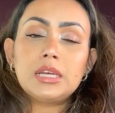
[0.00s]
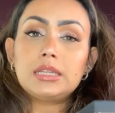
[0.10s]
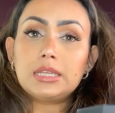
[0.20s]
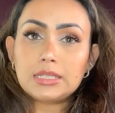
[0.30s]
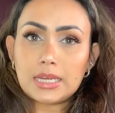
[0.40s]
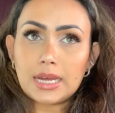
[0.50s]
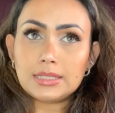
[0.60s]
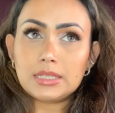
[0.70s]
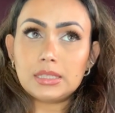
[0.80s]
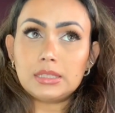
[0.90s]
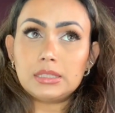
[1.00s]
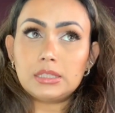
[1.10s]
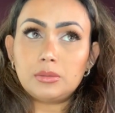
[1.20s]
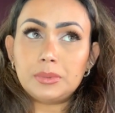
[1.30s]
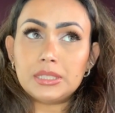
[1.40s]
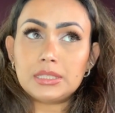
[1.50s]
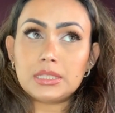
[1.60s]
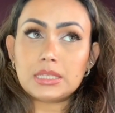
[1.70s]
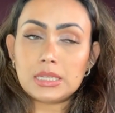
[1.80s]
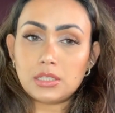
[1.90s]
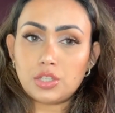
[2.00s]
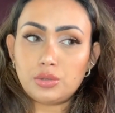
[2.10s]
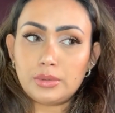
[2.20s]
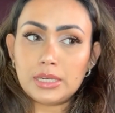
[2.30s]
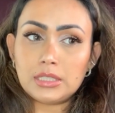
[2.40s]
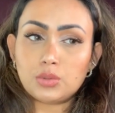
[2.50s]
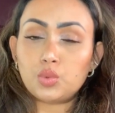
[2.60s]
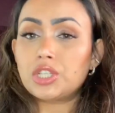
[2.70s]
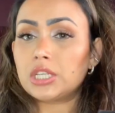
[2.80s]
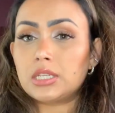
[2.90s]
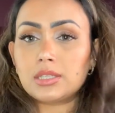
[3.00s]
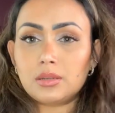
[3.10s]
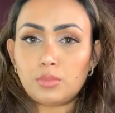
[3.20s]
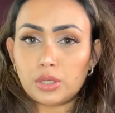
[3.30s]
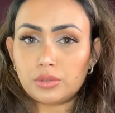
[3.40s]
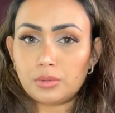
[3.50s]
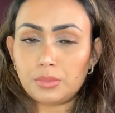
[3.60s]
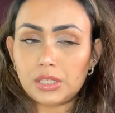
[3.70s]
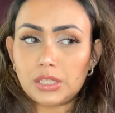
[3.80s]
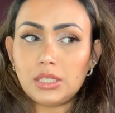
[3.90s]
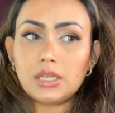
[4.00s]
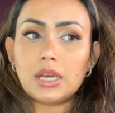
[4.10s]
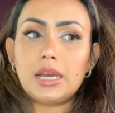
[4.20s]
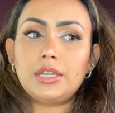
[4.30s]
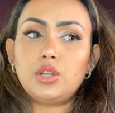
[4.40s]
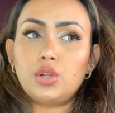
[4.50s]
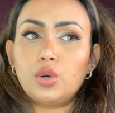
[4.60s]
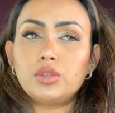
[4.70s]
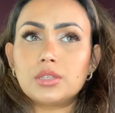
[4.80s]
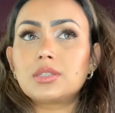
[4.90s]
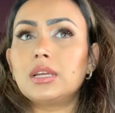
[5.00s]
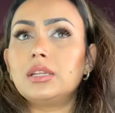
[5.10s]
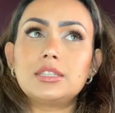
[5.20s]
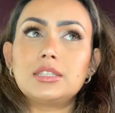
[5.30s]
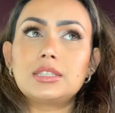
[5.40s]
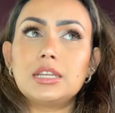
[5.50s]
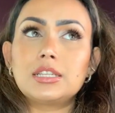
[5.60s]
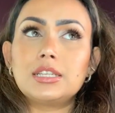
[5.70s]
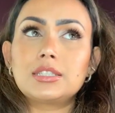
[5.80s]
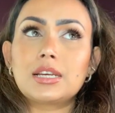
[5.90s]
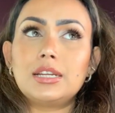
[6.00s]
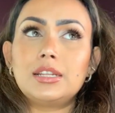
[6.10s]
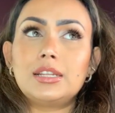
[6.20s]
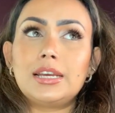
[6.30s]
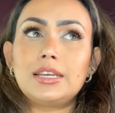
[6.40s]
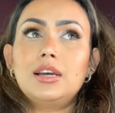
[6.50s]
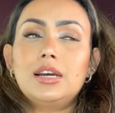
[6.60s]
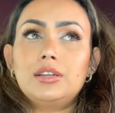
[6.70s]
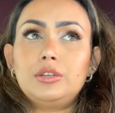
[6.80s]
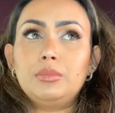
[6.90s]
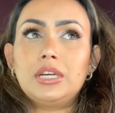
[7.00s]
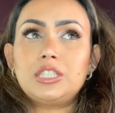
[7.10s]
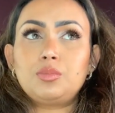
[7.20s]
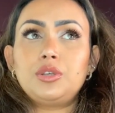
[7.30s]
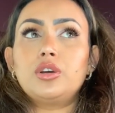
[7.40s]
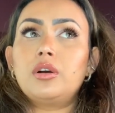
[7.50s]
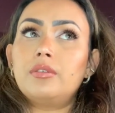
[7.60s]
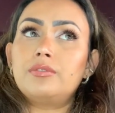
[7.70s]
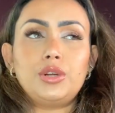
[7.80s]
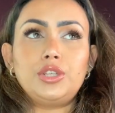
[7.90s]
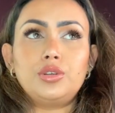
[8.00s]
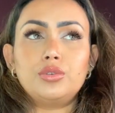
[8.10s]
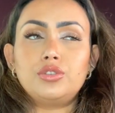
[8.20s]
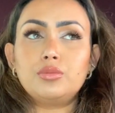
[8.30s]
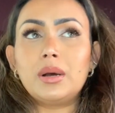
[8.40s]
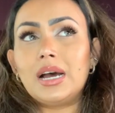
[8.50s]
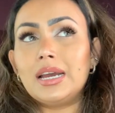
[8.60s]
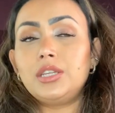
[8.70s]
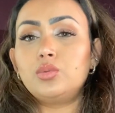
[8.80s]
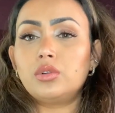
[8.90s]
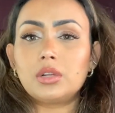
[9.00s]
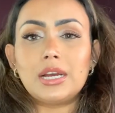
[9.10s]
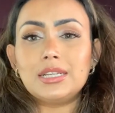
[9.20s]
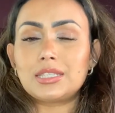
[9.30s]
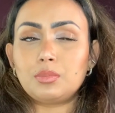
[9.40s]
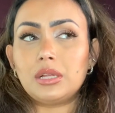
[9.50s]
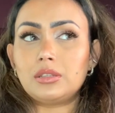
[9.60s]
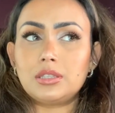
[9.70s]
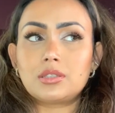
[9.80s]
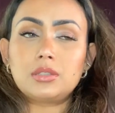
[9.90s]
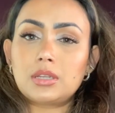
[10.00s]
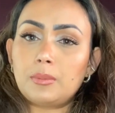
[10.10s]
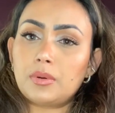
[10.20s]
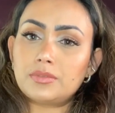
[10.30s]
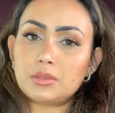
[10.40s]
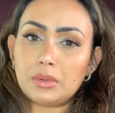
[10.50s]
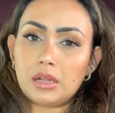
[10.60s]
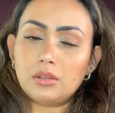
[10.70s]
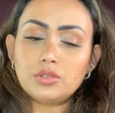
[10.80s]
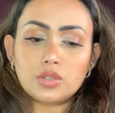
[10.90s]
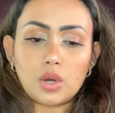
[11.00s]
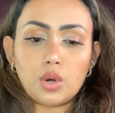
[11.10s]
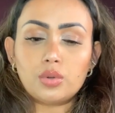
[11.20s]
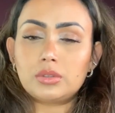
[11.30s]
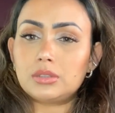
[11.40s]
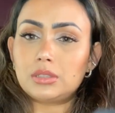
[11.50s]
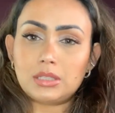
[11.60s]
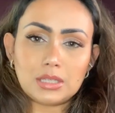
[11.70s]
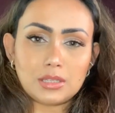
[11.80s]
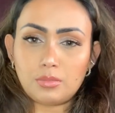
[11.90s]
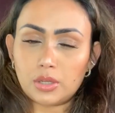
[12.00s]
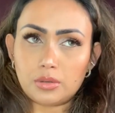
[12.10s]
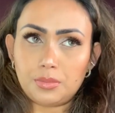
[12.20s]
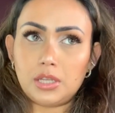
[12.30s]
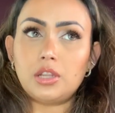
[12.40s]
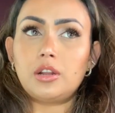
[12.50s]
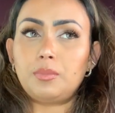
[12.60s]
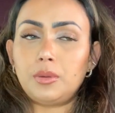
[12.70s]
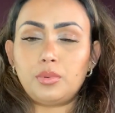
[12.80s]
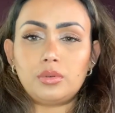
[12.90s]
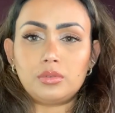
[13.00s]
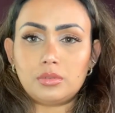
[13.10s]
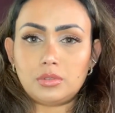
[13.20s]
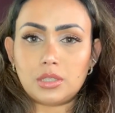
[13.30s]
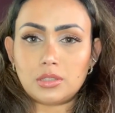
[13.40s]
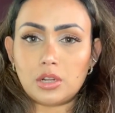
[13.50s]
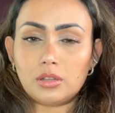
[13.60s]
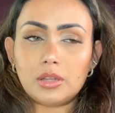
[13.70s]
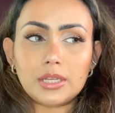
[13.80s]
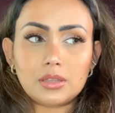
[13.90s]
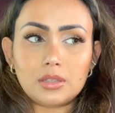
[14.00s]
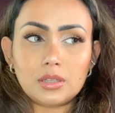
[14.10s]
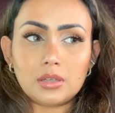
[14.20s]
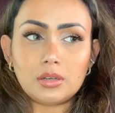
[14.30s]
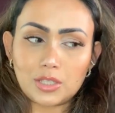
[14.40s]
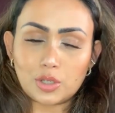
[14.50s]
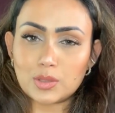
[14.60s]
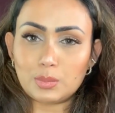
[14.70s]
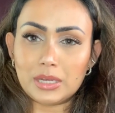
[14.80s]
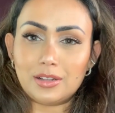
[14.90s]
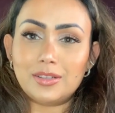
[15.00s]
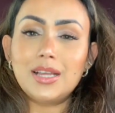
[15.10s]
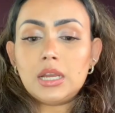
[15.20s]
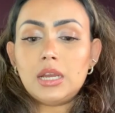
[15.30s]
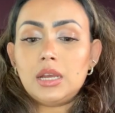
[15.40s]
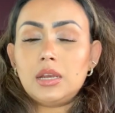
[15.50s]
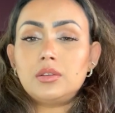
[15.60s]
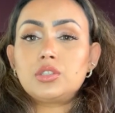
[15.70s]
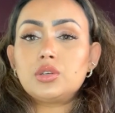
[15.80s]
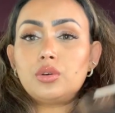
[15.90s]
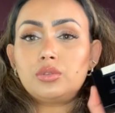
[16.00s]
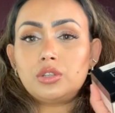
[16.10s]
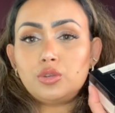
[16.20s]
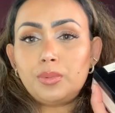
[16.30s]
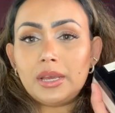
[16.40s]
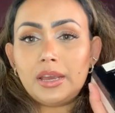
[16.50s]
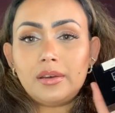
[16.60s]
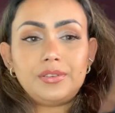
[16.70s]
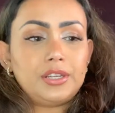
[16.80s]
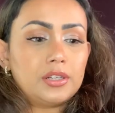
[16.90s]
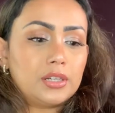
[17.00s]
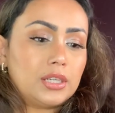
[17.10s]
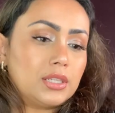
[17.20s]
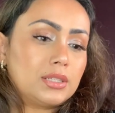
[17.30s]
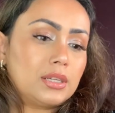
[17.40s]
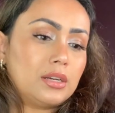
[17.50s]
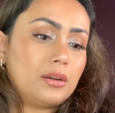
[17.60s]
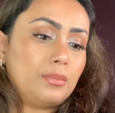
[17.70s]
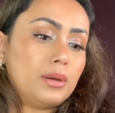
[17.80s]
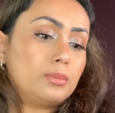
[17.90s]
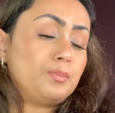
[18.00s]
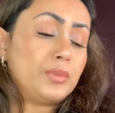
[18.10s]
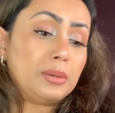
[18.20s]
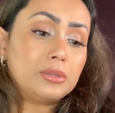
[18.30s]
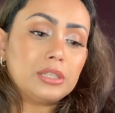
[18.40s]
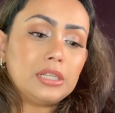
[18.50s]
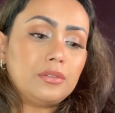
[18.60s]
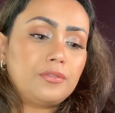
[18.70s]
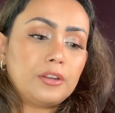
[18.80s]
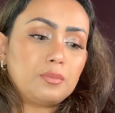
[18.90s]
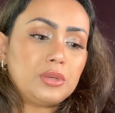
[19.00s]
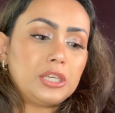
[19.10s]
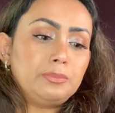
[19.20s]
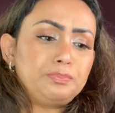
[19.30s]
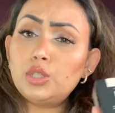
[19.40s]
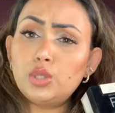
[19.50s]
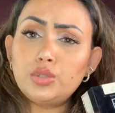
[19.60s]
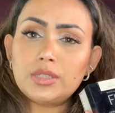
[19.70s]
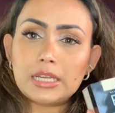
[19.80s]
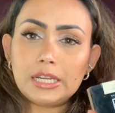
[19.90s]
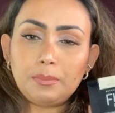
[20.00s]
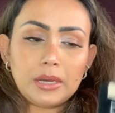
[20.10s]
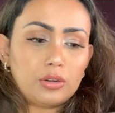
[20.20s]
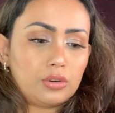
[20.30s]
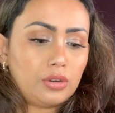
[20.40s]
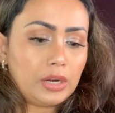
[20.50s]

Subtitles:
This has a little bit scent to it, which it doesn't bother me. I know the scent is kind of like, reminds me of when you go to Dubai, you will kind of smell this type of smell. So it doesn't bother me. A lot of people does not like the, smell. And so the dupe I have here is Maybelline Fit Me Loose Setting Powder.